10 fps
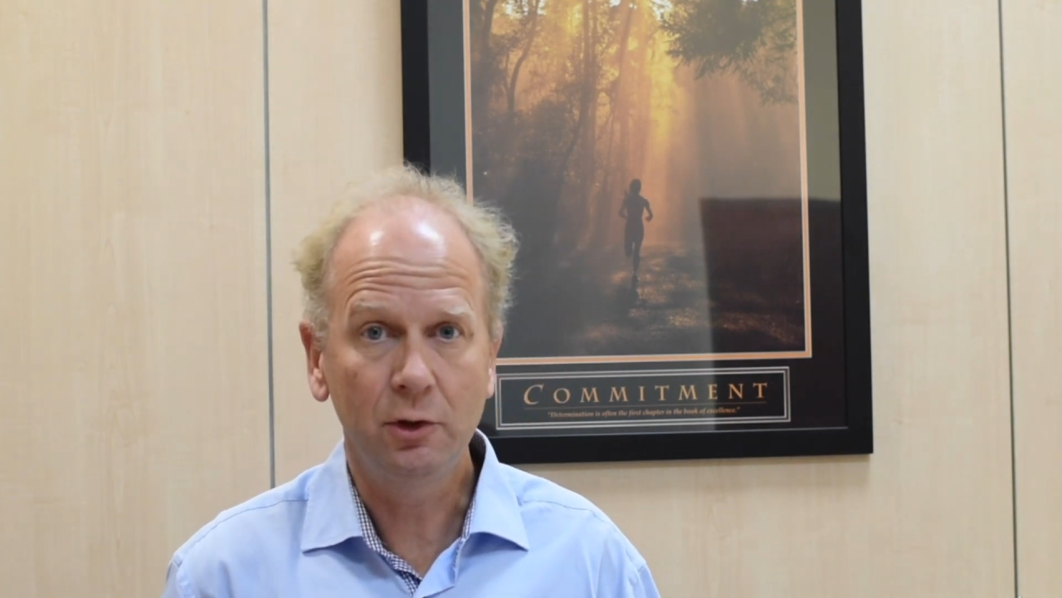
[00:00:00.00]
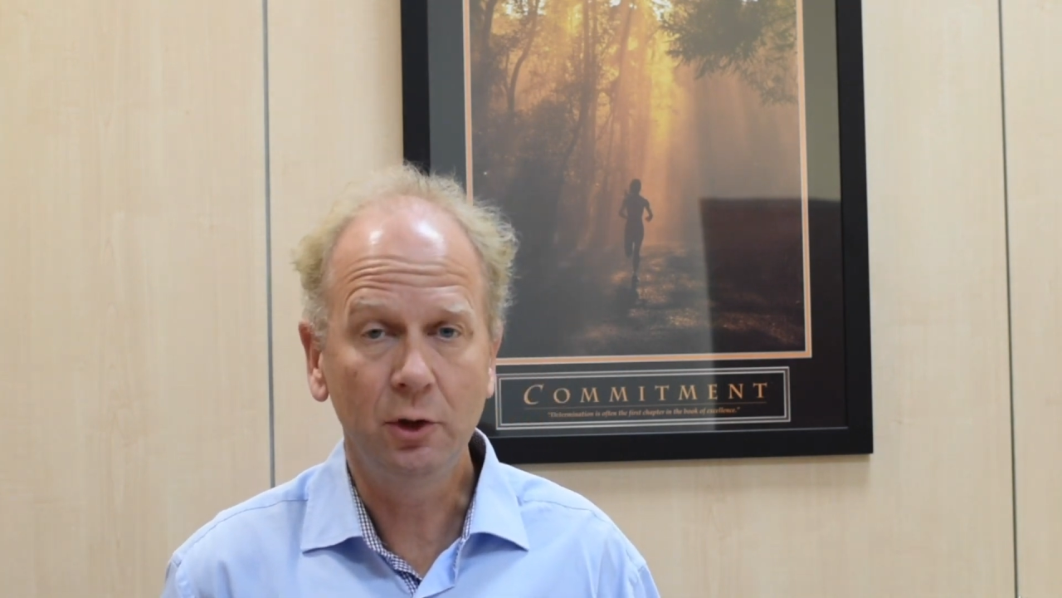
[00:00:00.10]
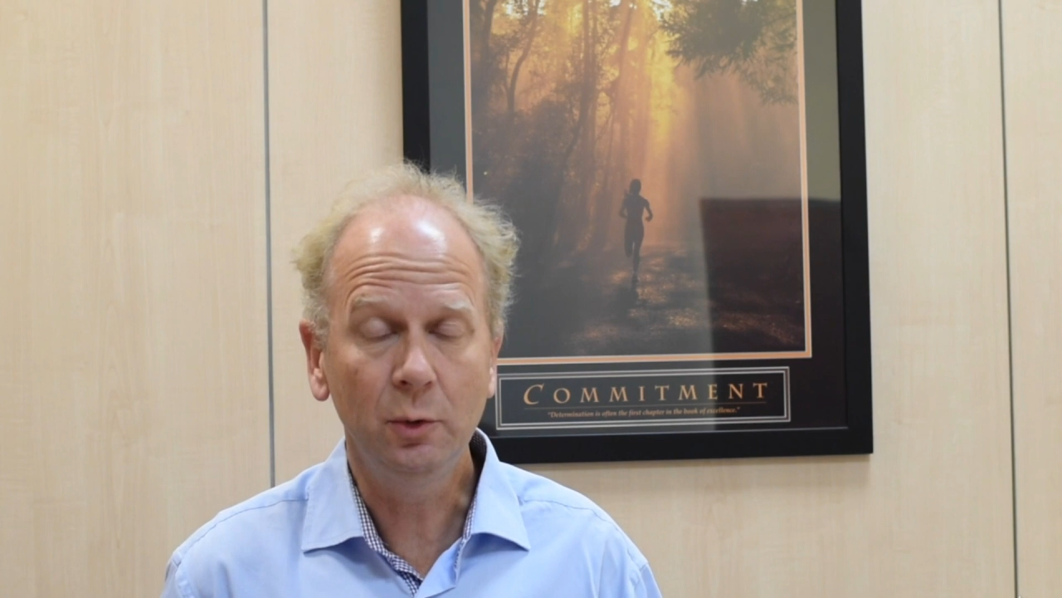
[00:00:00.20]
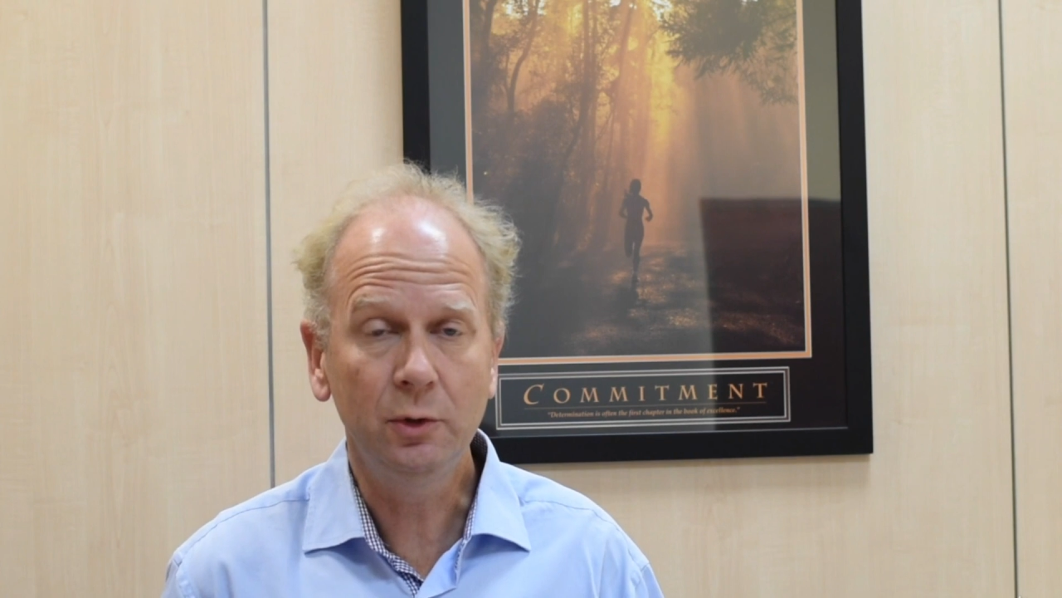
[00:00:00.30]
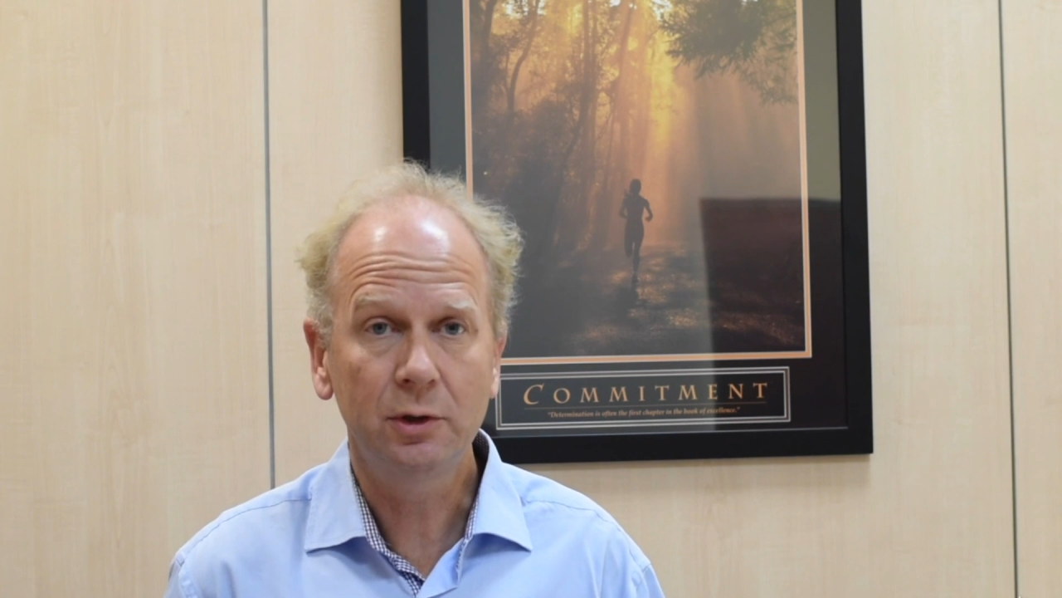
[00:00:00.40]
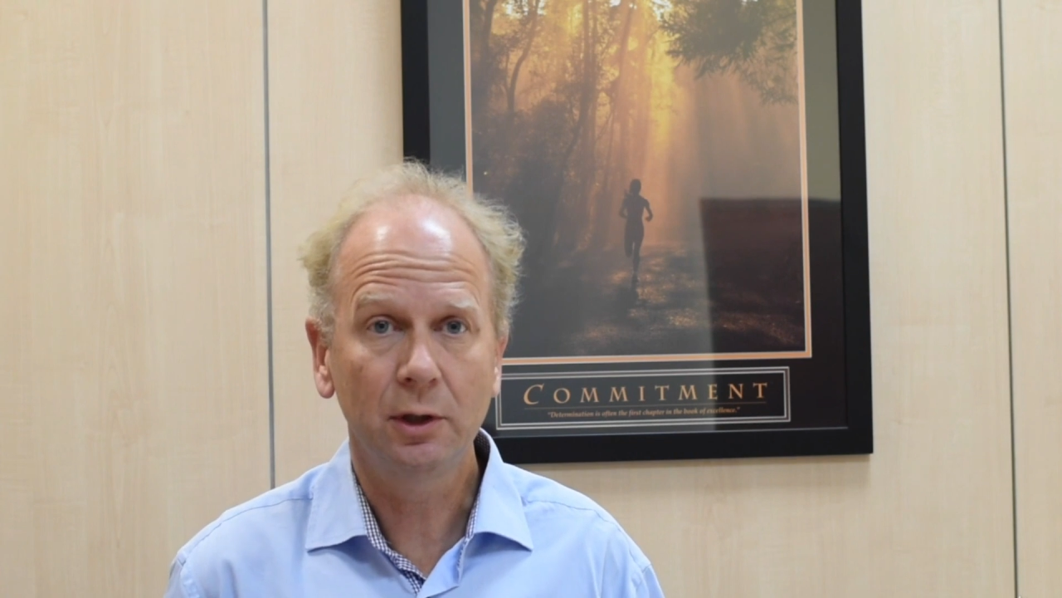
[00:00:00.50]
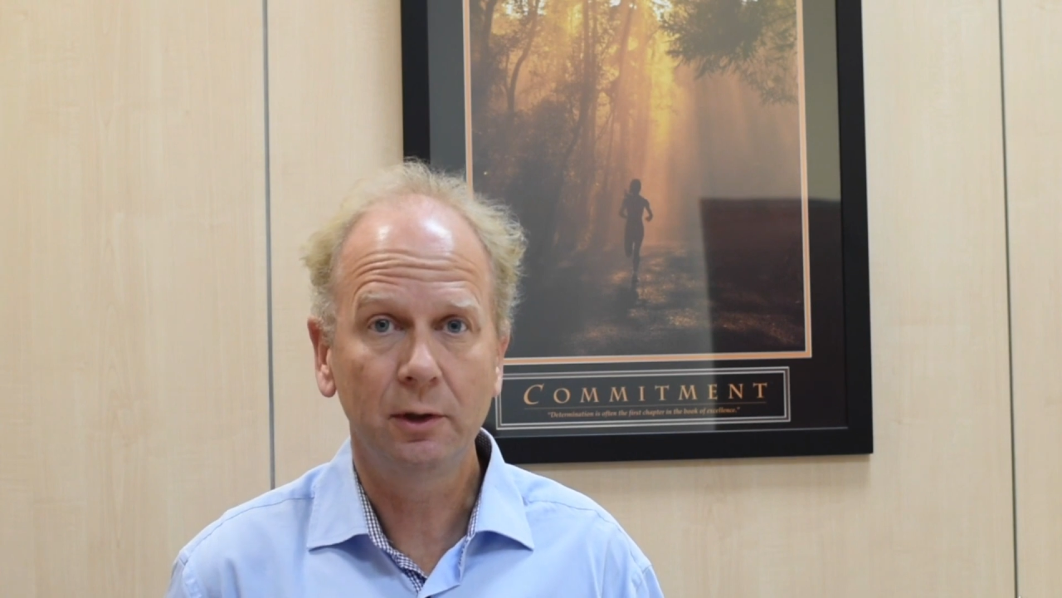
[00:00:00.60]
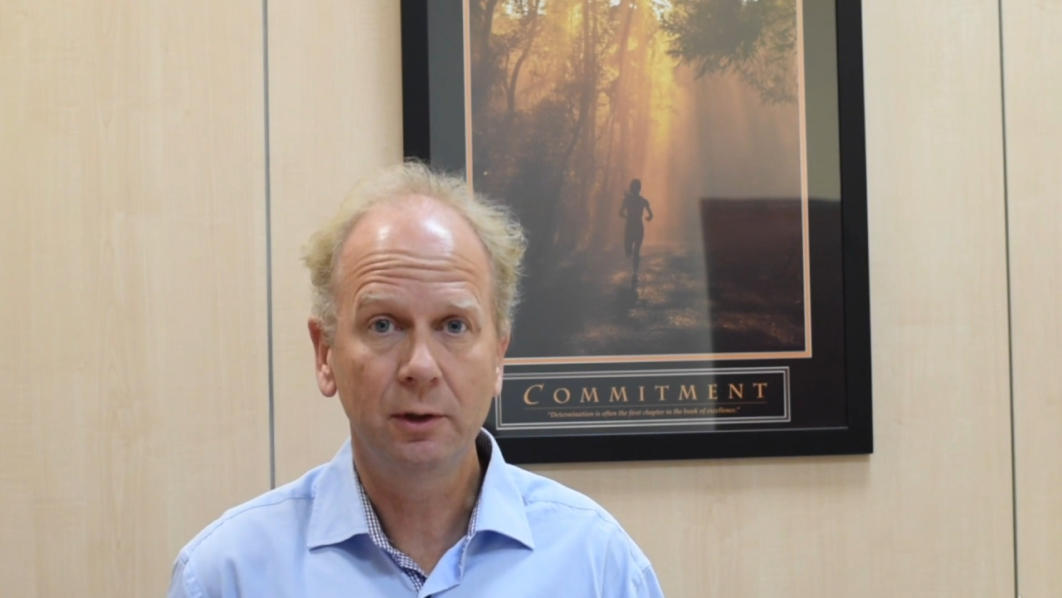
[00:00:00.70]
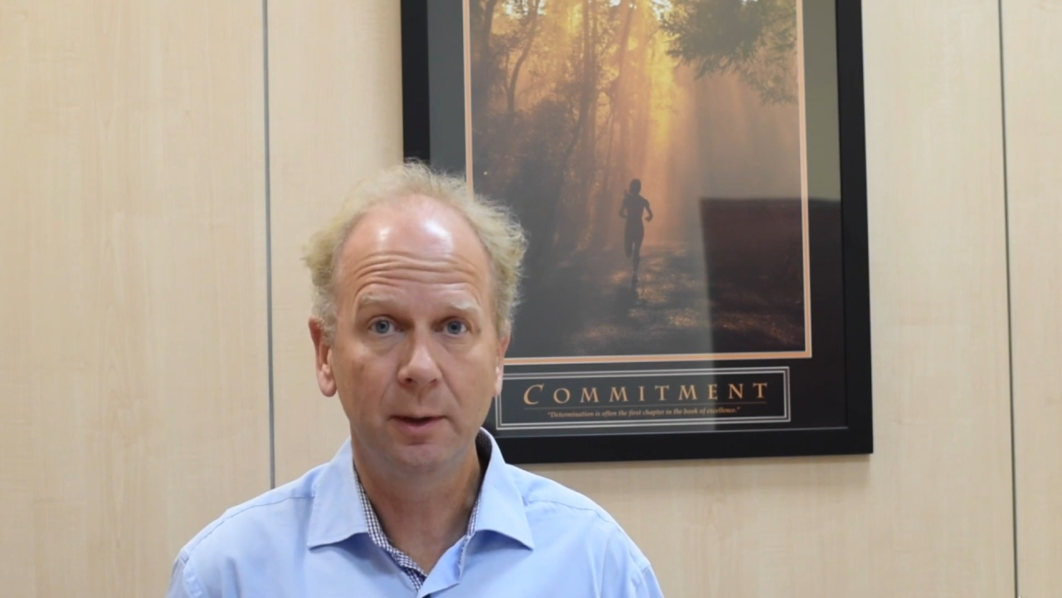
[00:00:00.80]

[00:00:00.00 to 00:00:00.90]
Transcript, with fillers: to use